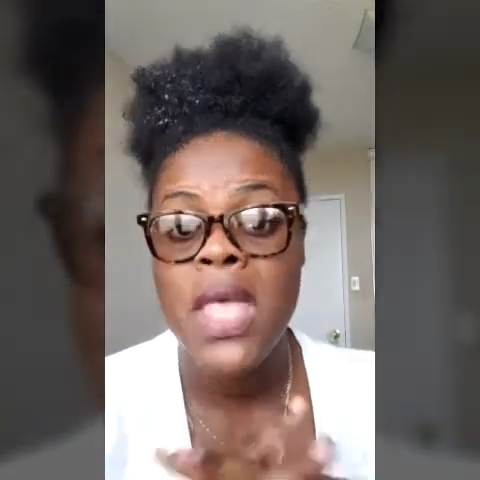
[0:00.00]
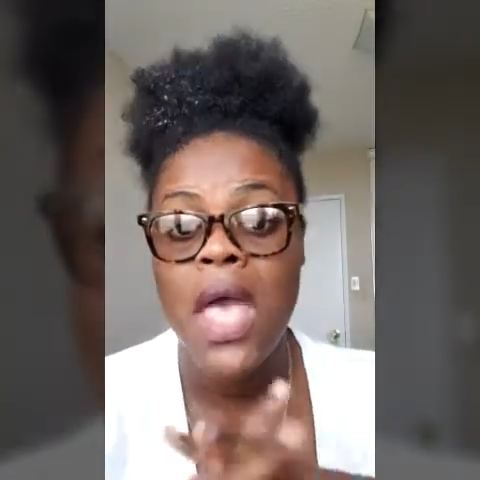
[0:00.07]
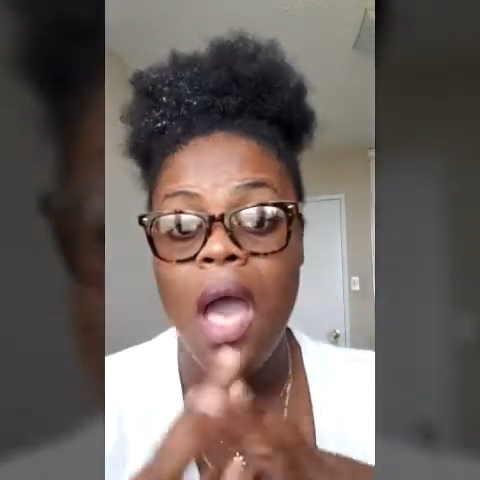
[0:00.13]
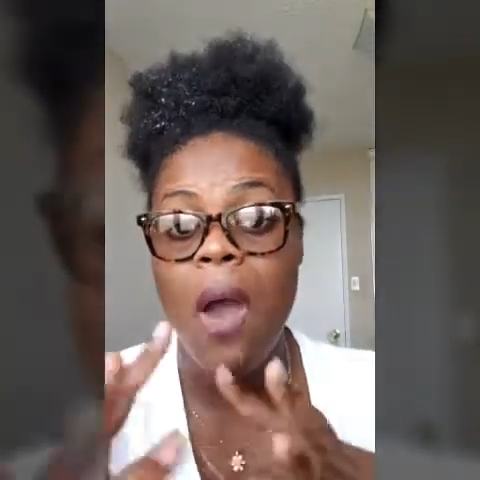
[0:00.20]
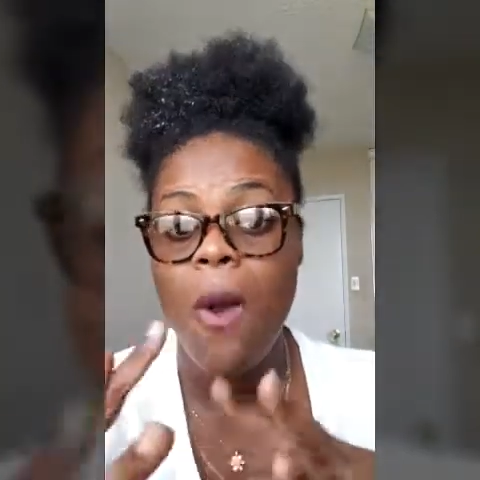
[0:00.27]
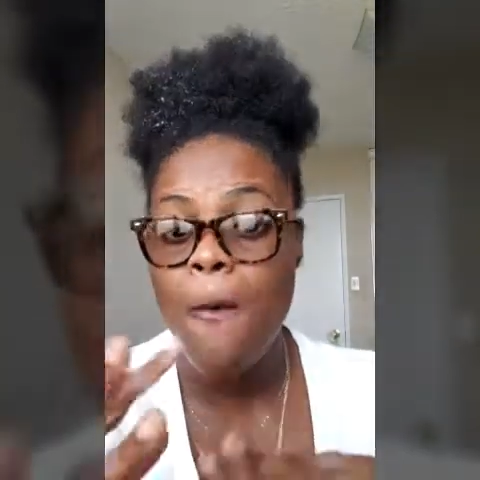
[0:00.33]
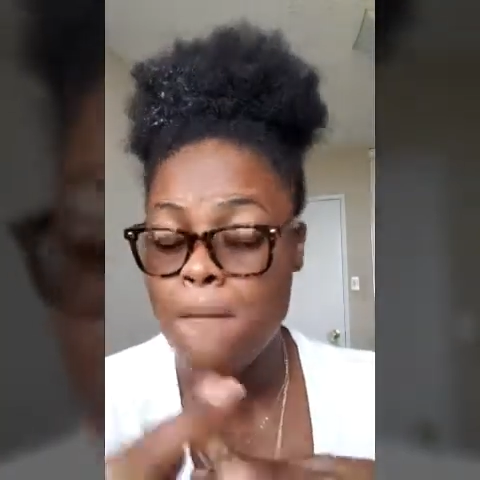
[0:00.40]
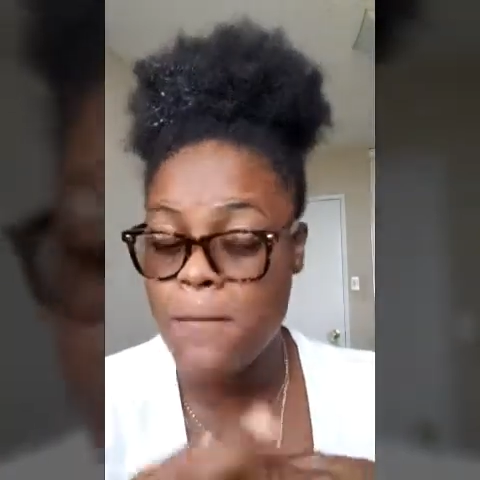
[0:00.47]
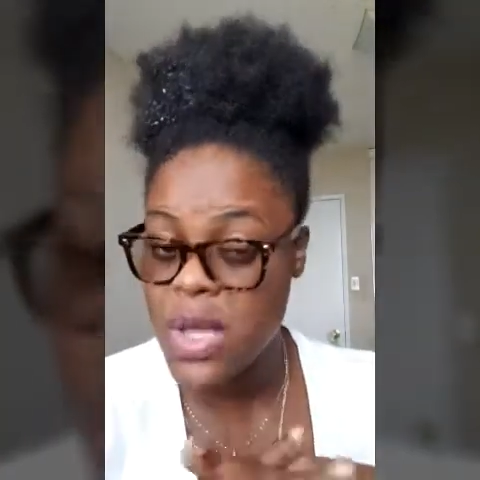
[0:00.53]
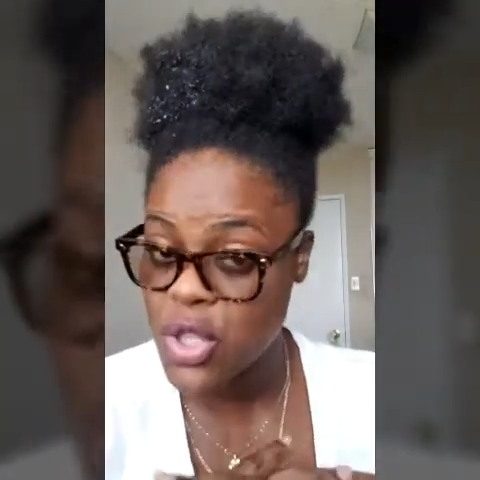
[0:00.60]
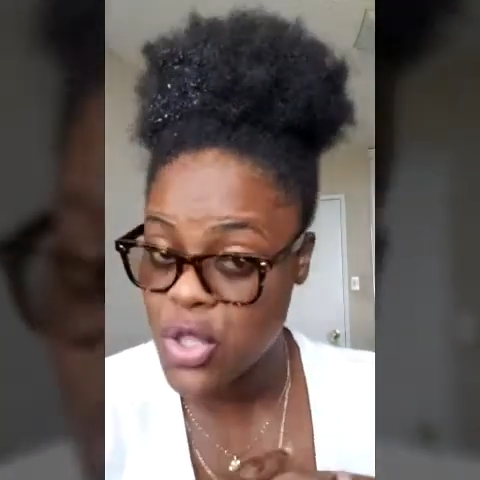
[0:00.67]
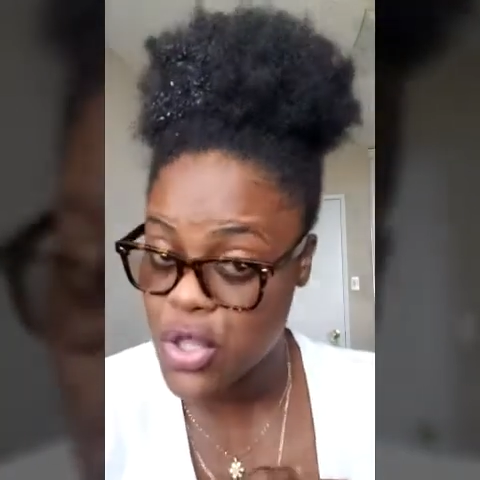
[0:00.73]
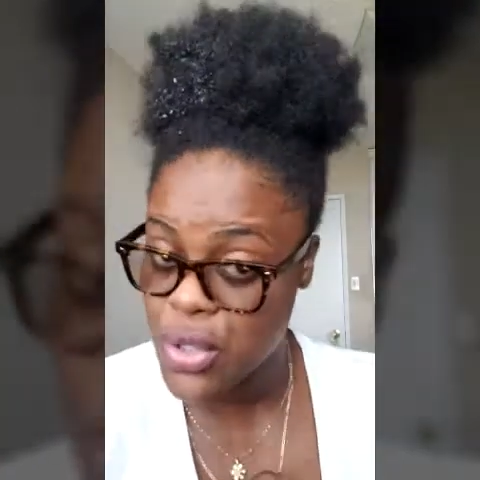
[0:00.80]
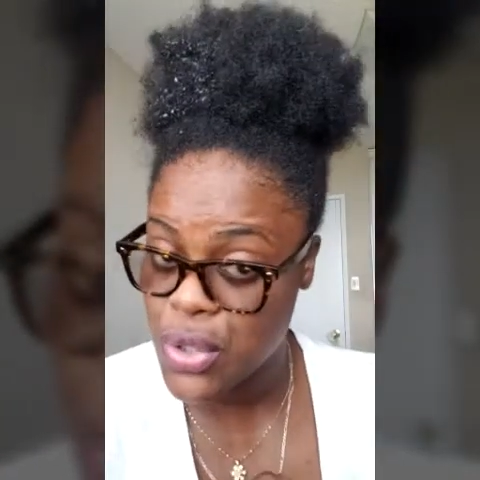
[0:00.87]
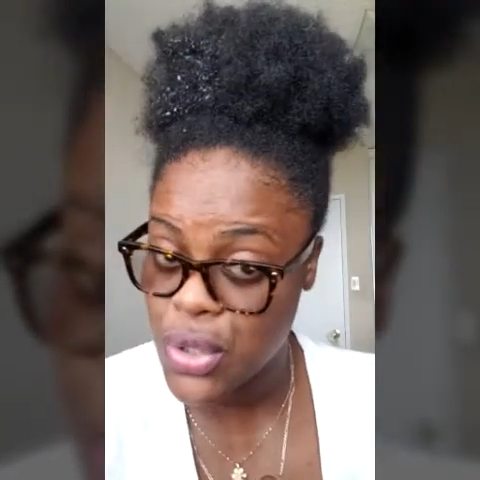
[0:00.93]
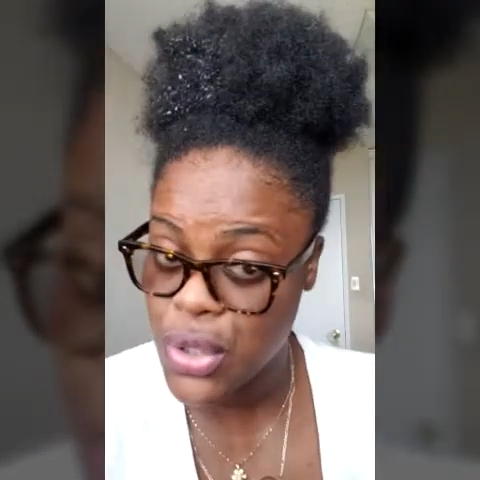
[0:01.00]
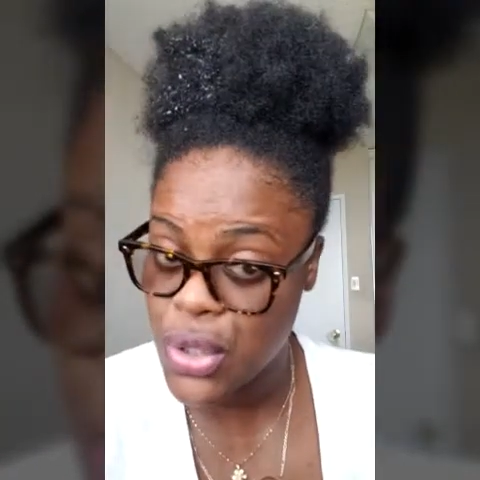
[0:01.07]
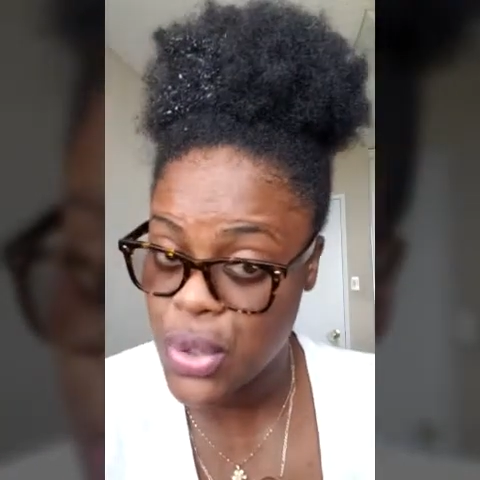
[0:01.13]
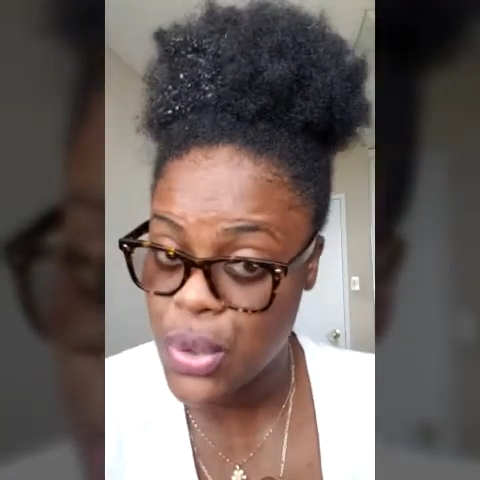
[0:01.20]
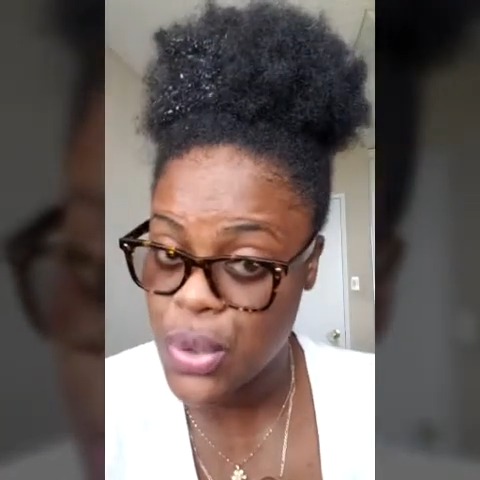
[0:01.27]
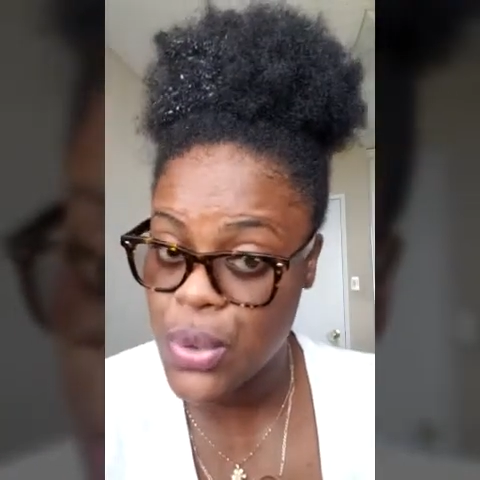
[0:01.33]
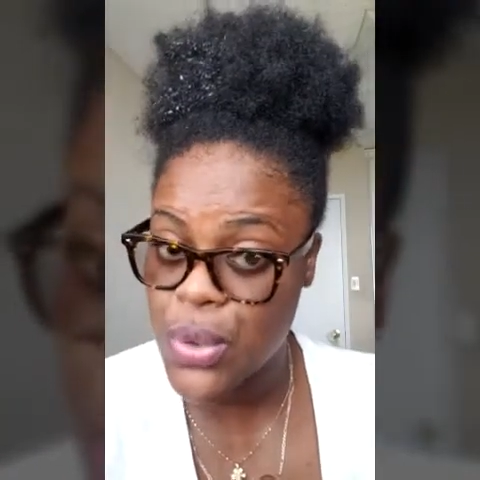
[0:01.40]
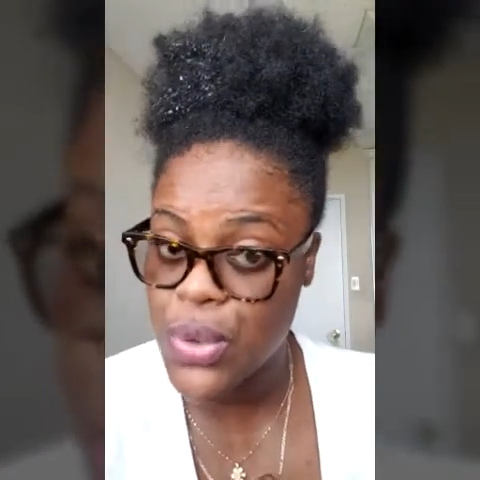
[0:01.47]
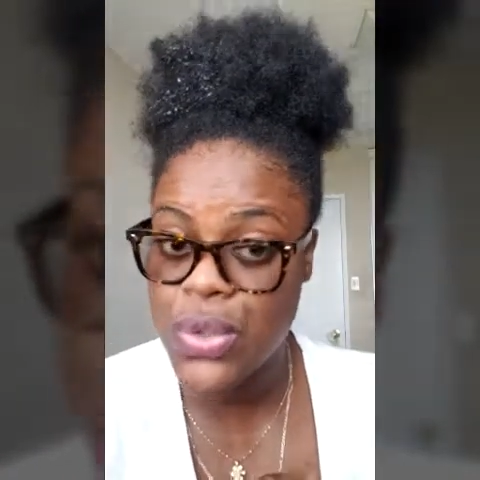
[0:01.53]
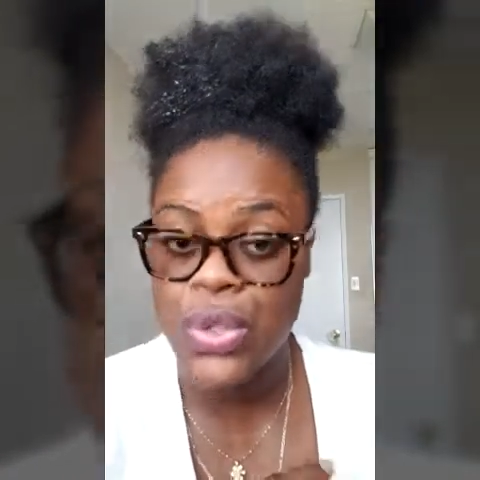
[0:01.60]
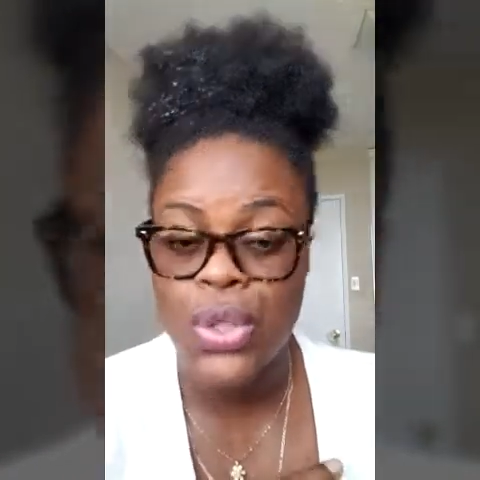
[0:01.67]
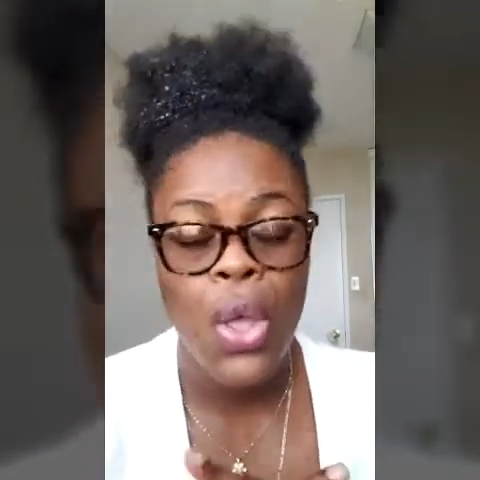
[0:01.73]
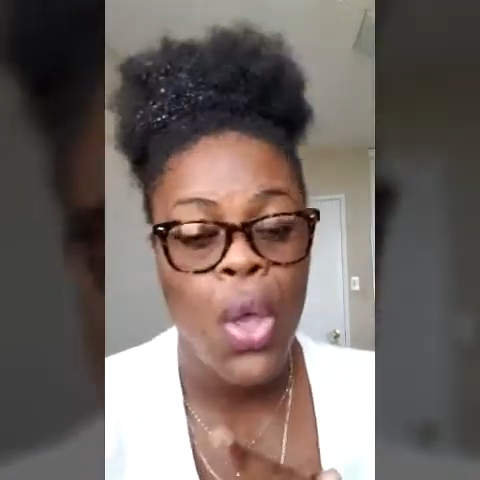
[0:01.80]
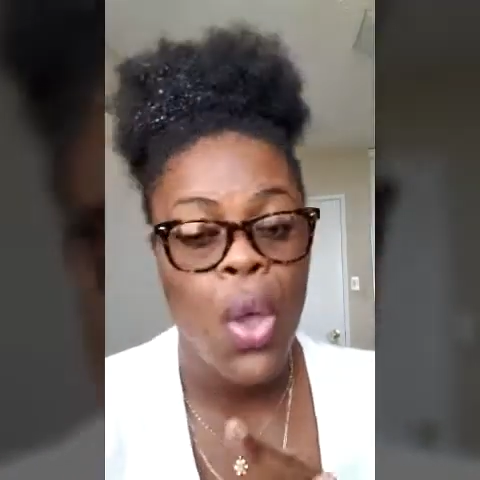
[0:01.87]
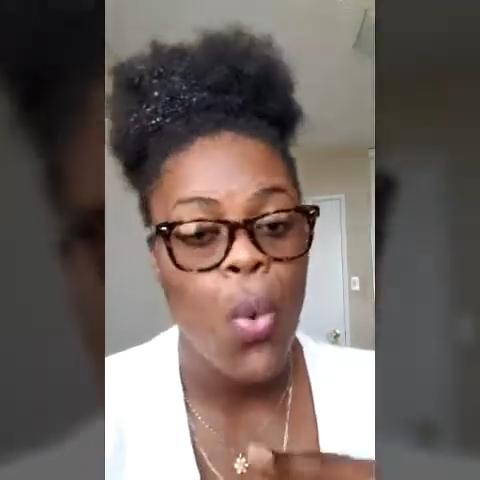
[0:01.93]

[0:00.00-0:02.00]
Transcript: how much to use.